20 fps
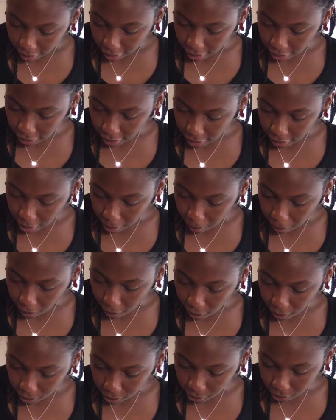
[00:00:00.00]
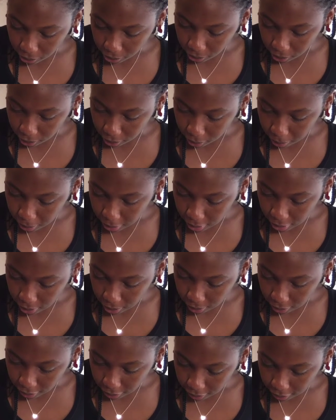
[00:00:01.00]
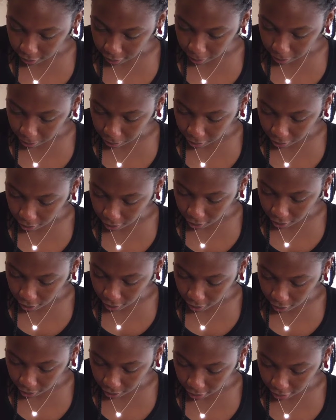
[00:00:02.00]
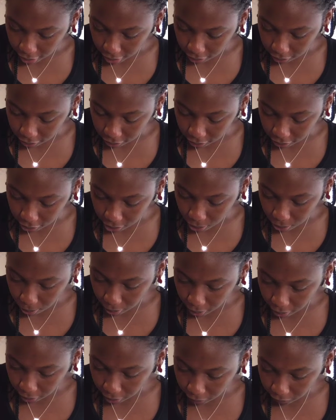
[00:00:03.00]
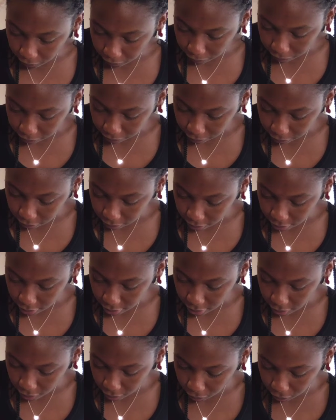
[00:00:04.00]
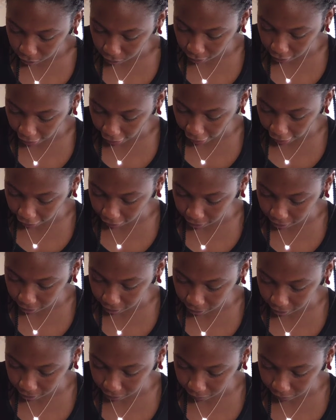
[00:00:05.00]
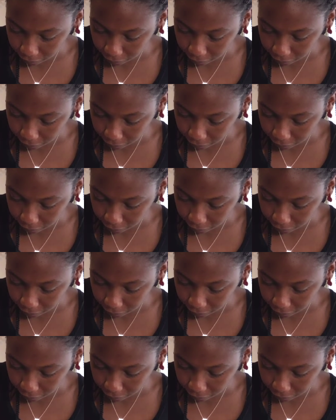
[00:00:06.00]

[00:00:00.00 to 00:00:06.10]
And then I'm also going to be using something called a skewer for the axle.